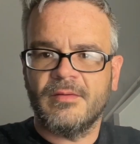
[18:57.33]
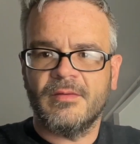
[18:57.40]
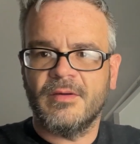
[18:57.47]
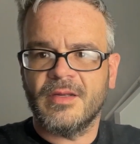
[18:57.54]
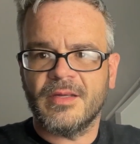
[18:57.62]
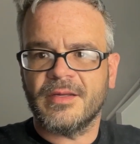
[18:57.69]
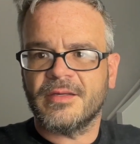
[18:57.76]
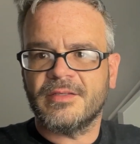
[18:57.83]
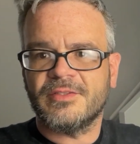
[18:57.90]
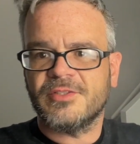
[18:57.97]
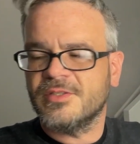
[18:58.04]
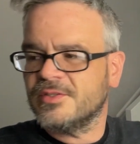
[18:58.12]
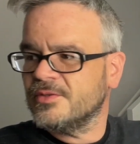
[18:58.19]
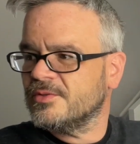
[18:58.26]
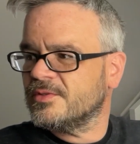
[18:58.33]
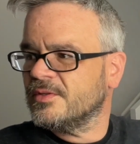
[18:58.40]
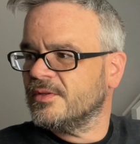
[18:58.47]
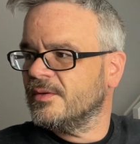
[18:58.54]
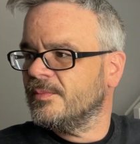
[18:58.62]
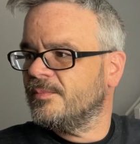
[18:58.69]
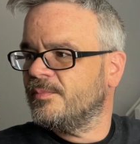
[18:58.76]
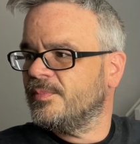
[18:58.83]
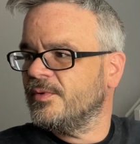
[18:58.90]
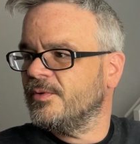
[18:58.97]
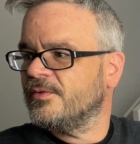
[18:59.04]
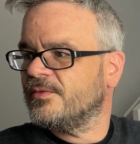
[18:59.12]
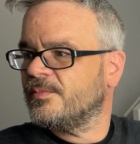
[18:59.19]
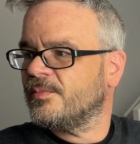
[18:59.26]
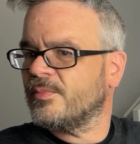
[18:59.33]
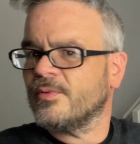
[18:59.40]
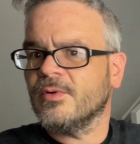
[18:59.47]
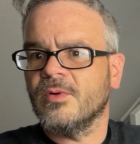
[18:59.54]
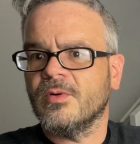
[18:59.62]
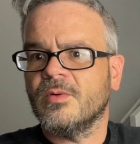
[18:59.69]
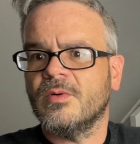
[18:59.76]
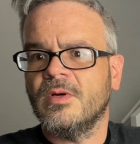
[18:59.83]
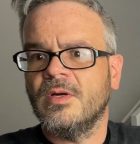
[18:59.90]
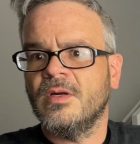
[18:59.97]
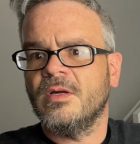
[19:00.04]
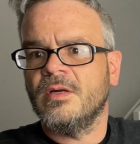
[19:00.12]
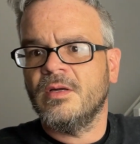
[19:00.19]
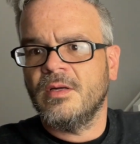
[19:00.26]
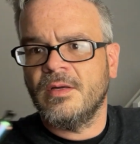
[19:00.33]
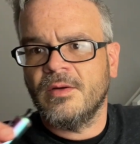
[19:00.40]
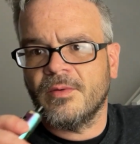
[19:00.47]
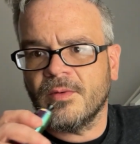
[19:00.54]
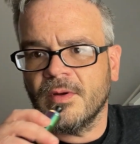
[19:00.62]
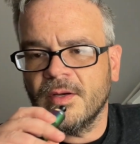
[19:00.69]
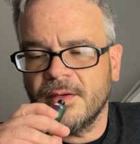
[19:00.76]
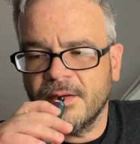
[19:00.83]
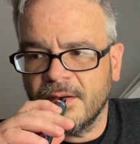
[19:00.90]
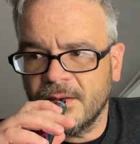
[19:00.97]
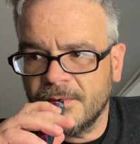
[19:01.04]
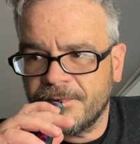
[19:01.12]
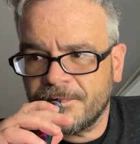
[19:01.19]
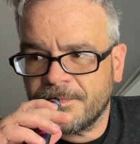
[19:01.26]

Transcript: Like she's using the Boost Pro right now.